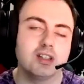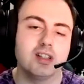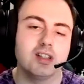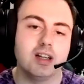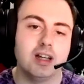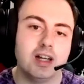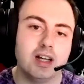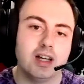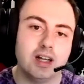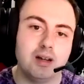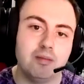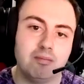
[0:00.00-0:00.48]

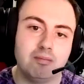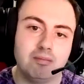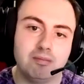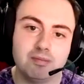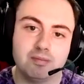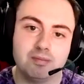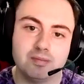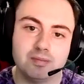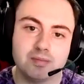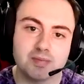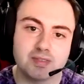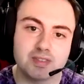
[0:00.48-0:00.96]

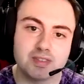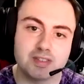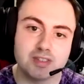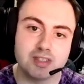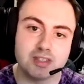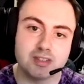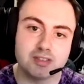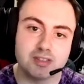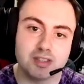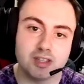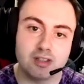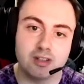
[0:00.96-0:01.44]

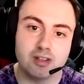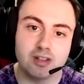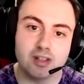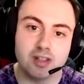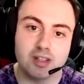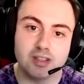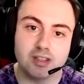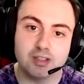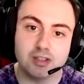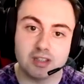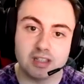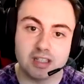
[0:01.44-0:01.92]
So
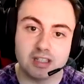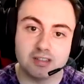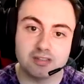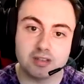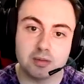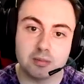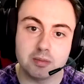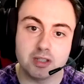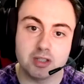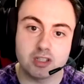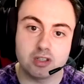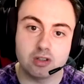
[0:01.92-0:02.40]
like you can have
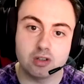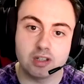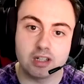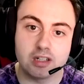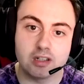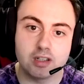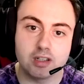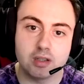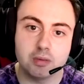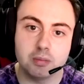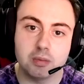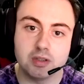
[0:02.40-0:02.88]
some iconic
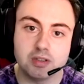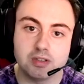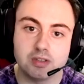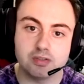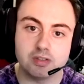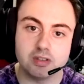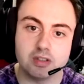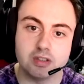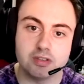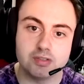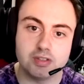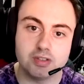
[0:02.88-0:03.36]
new ones
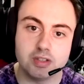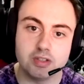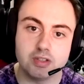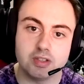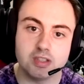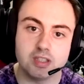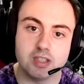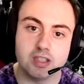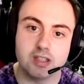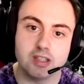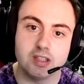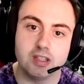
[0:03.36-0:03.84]
for the
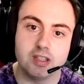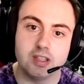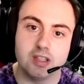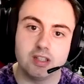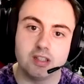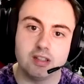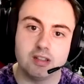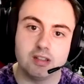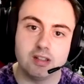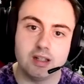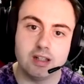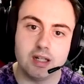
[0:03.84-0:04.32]
future,
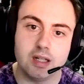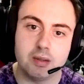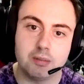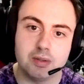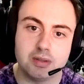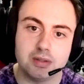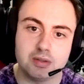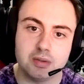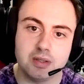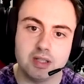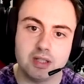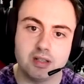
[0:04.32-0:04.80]

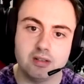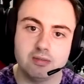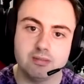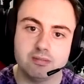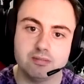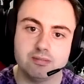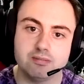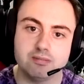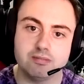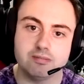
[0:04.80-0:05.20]
as well.